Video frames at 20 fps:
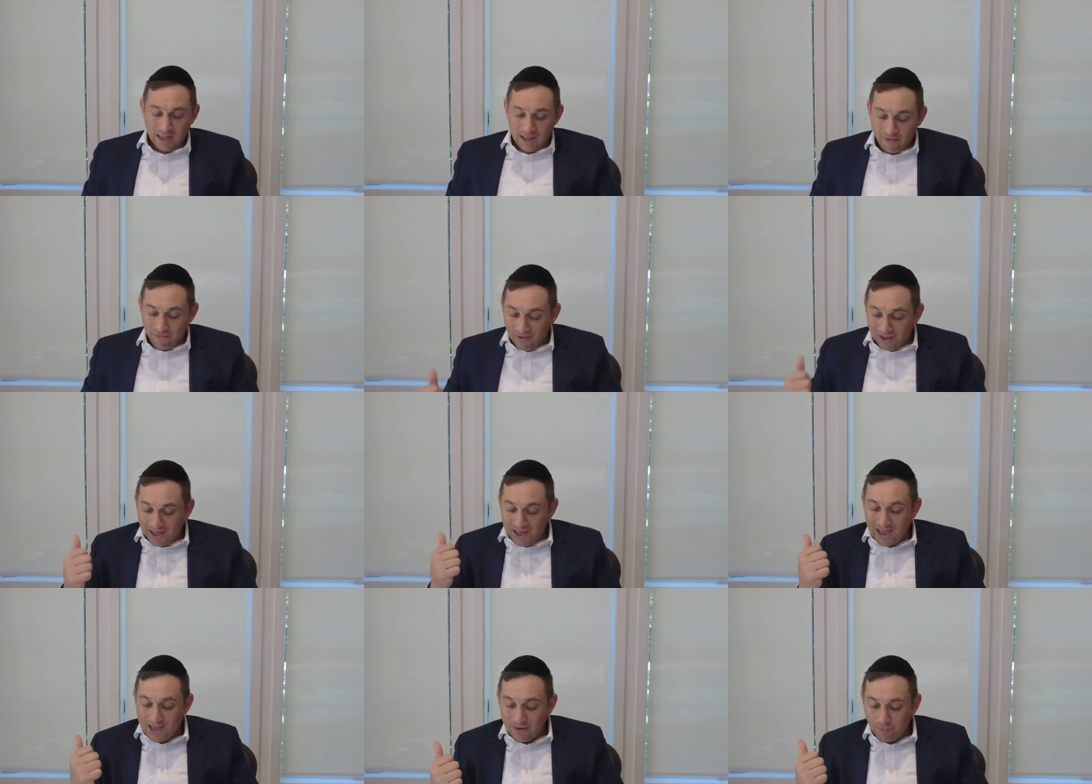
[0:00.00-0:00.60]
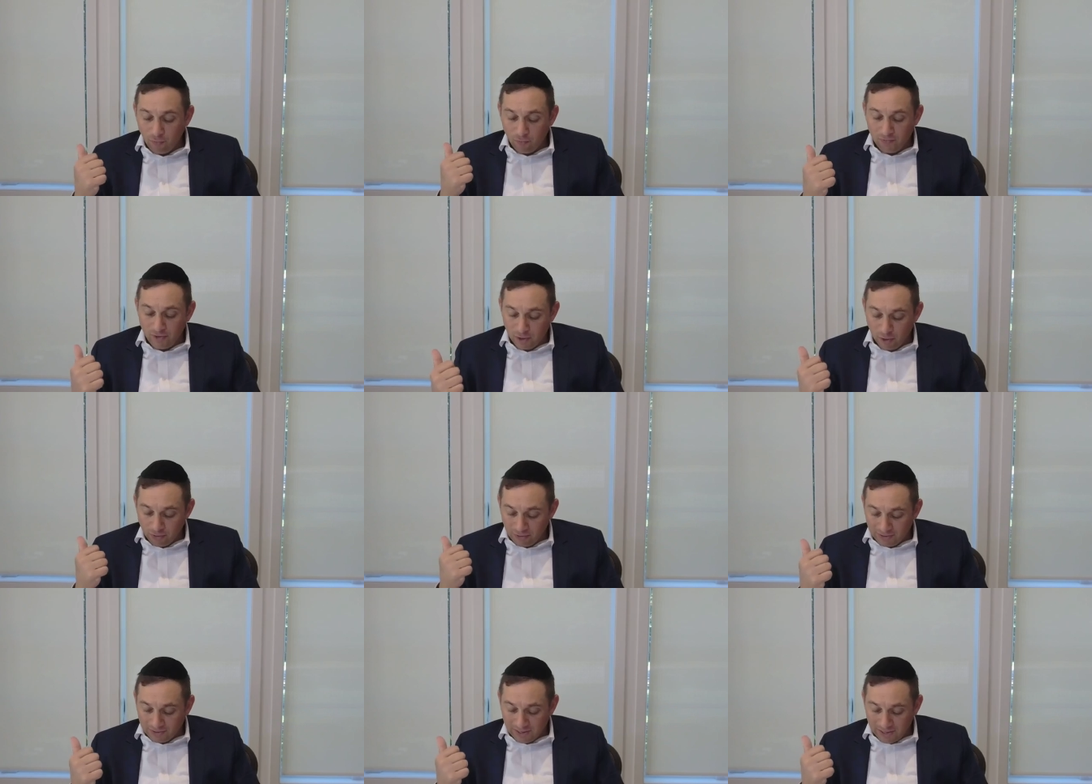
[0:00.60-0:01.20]
If I have over
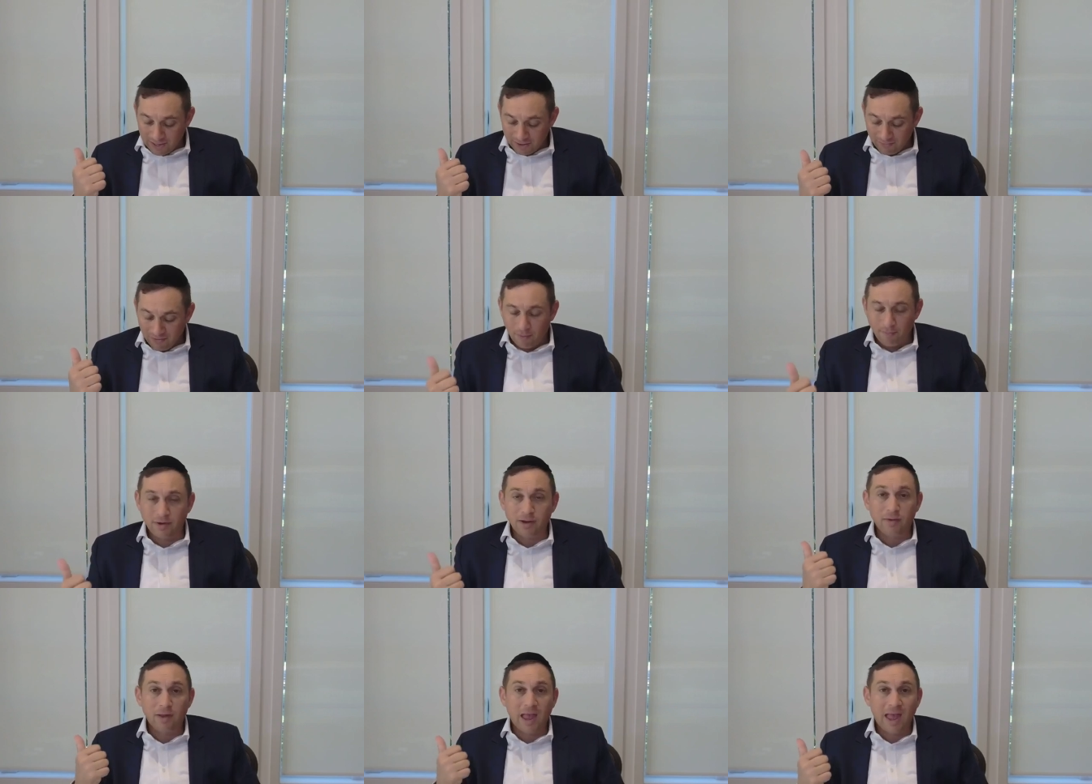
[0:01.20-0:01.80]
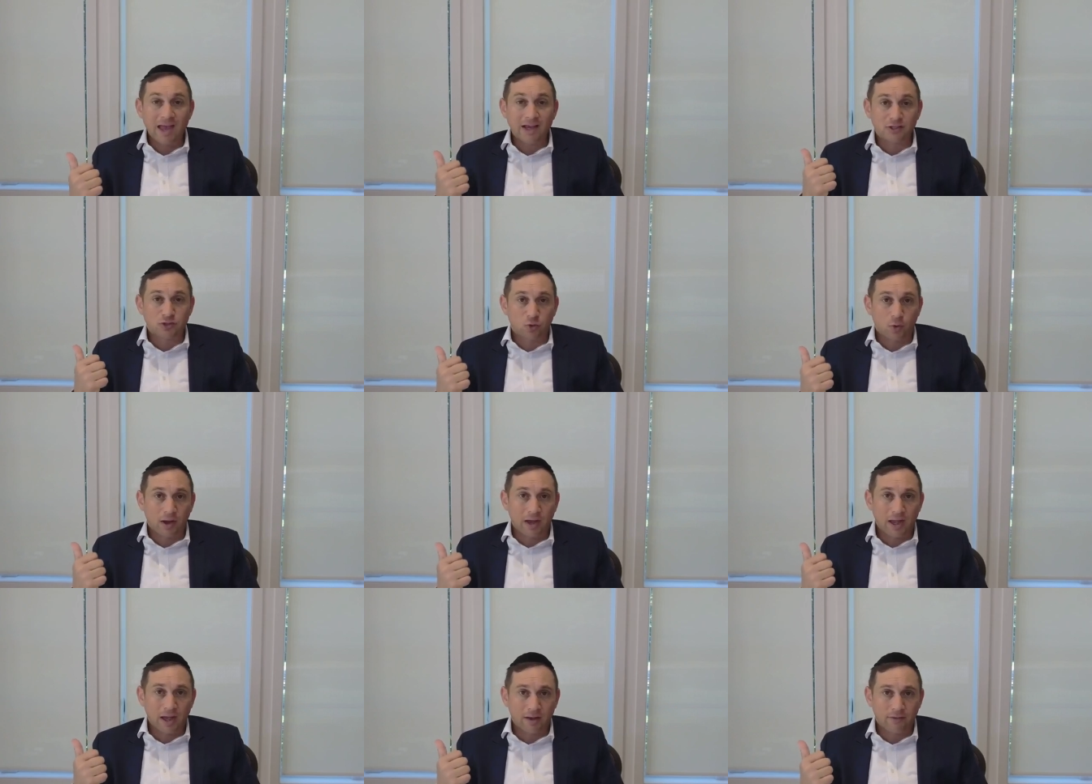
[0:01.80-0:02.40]
here a kav, how many eggs
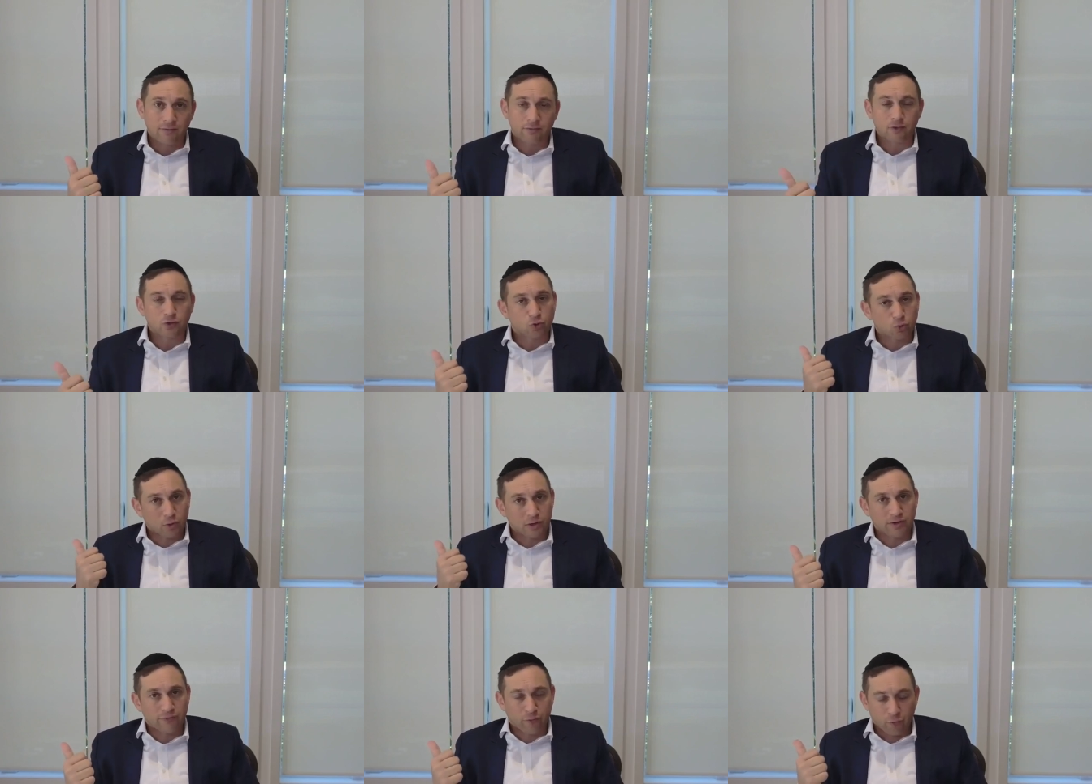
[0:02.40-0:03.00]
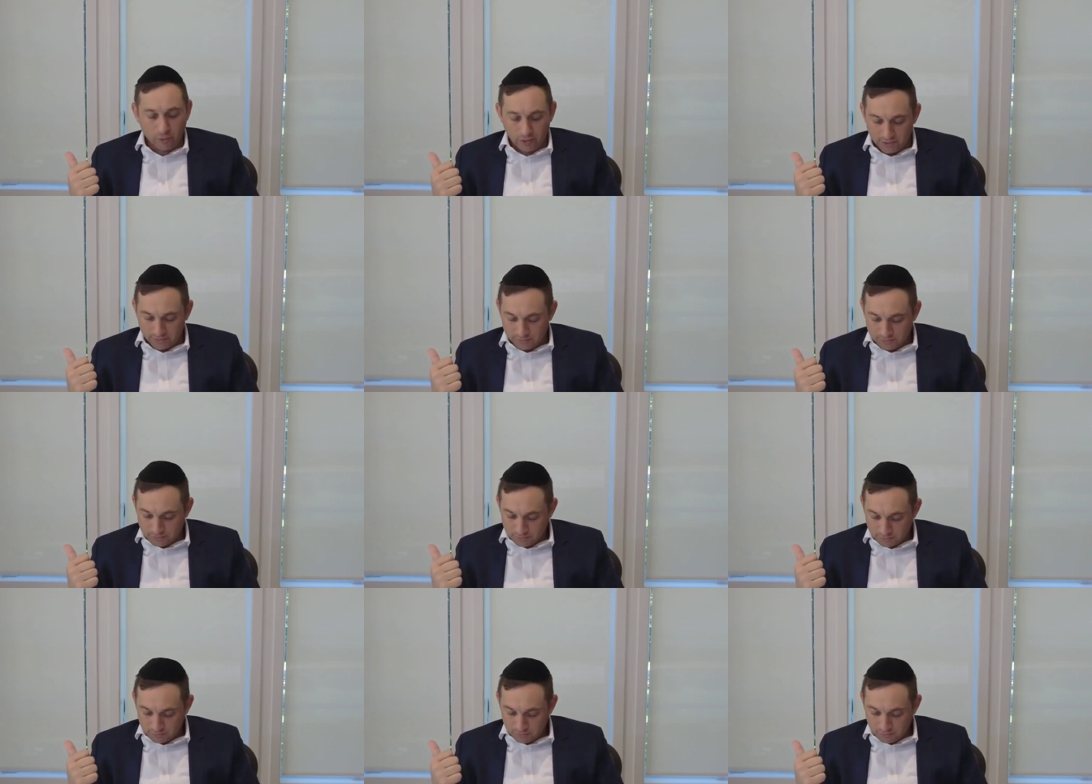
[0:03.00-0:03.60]
do I have? 24
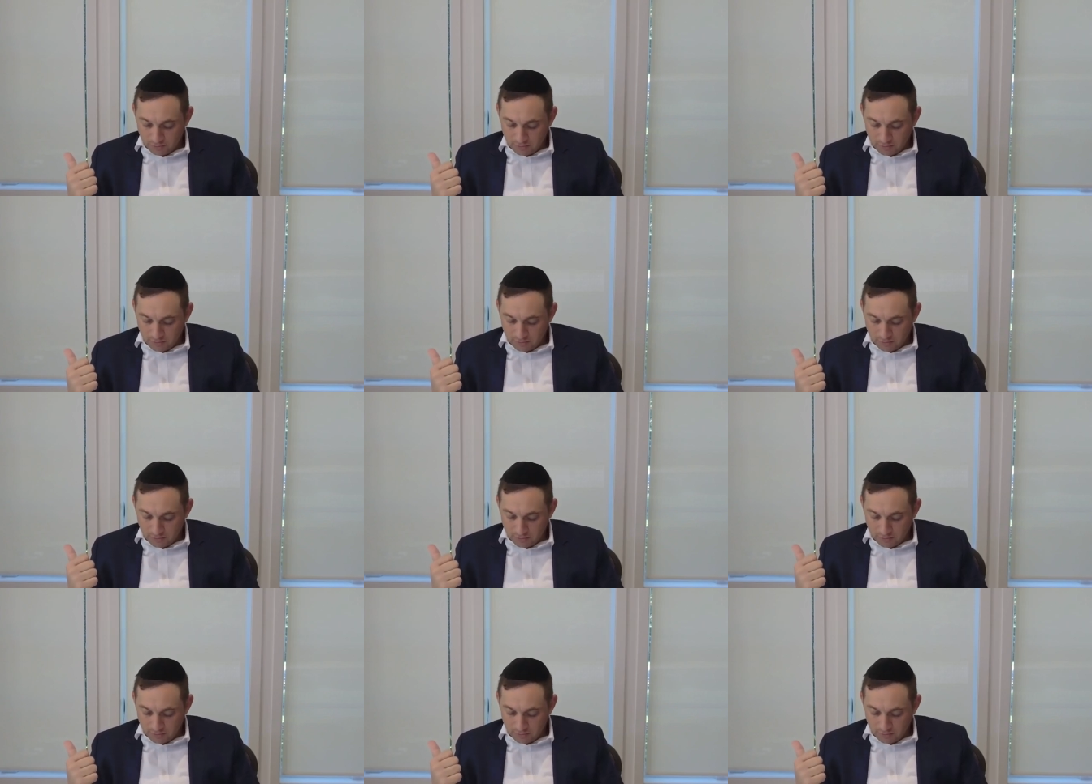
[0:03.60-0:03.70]
eggs.